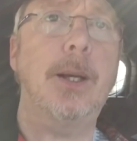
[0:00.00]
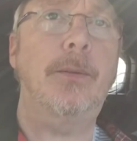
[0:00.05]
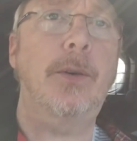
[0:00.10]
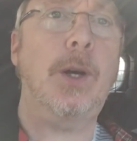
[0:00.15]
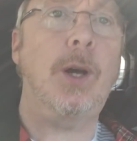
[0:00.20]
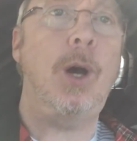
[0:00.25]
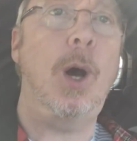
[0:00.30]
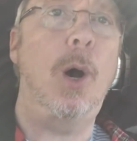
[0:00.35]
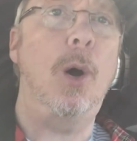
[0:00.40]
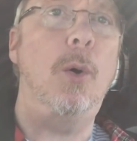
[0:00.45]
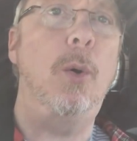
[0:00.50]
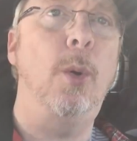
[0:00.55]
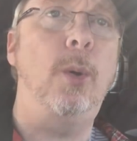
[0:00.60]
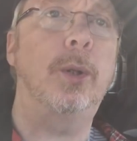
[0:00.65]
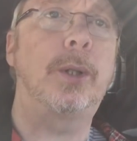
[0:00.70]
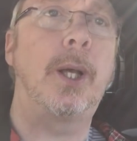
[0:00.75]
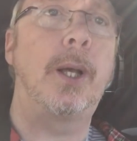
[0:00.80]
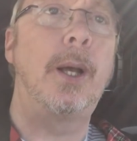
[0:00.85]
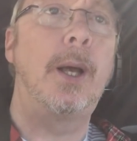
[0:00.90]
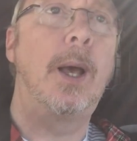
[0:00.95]
of a
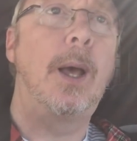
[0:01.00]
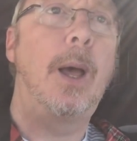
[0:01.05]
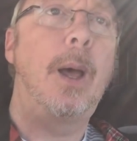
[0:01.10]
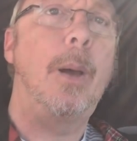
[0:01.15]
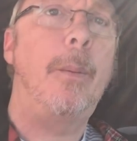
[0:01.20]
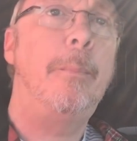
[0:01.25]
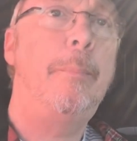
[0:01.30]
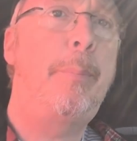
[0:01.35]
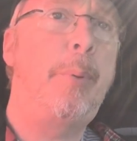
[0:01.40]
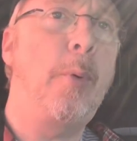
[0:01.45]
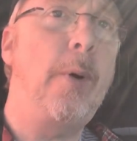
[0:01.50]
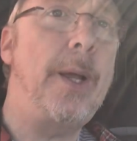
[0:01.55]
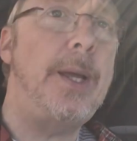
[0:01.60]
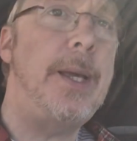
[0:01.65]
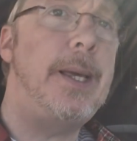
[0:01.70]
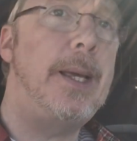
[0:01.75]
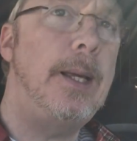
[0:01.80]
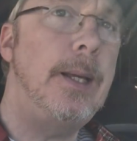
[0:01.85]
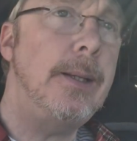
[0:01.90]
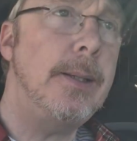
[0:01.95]
cold
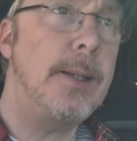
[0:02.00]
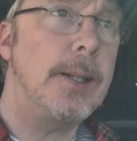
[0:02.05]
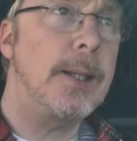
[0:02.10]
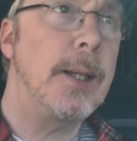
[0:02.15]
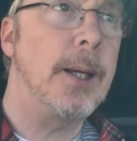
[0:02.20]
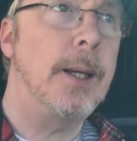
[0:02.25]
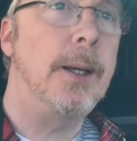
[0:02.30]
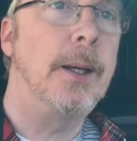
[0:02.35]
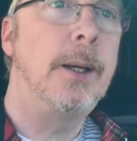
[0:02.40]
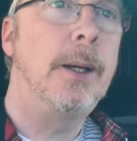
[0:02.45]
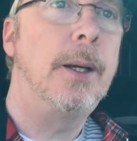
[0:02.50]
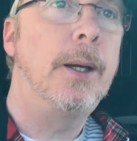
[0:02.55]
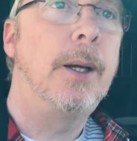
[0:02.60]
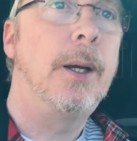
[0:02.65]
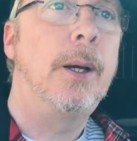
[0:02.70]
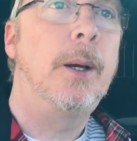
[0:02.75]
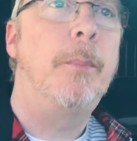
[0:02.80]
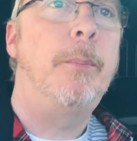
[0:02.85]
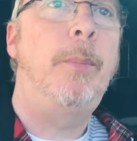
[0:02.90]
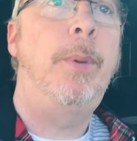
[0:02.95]
breeze
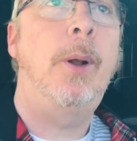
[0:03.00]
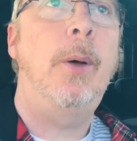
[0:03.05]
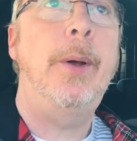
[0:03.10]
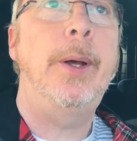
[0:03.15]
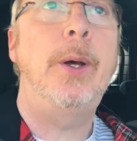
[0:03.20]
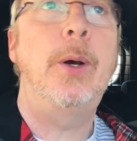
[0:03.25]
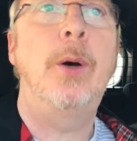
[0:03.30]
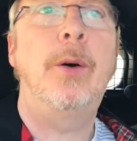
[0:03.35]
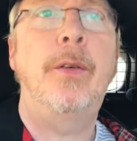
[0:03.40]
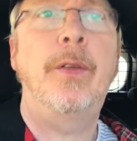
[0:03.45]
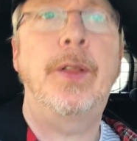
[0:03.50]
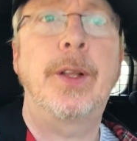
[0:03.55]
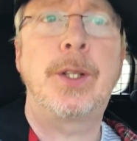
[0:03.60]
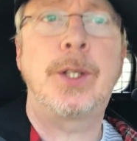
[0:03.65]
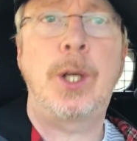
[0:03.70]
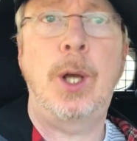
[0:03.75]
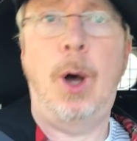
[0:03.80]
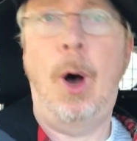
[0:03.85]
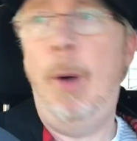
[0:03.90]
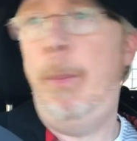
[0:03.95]
blowing over the
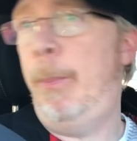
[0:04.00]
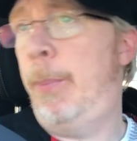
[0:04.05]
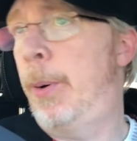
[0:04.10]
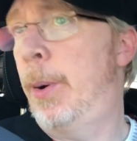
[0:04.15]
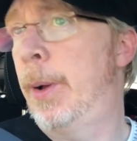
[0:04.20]
top,